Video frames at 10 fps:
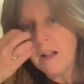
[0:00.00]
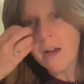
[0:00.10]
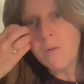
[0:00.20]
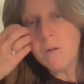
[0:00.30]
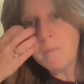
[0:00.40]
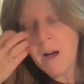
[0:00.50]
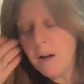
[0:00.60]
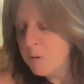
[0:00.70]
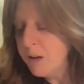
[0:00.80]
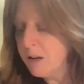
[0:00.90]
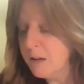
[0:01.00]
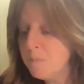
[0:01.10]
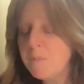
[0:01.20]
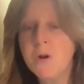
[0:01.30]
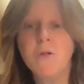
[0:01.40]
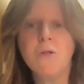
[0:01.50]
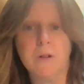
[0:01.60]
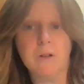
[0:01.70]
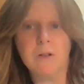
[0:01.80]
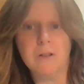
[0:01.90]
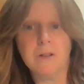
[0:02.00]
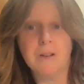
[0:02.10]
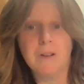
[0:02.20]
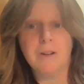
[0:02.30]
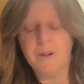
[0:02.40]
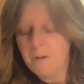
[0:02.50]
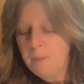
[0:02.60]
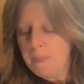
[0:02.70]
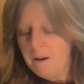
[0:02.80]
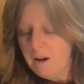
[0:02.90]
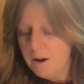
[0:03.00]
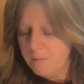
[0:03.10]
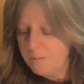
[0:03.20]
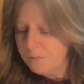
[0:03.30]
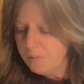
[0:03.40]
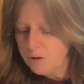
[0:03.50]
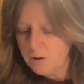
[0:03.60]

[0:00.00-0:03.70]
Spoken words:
They were publicly burned. Because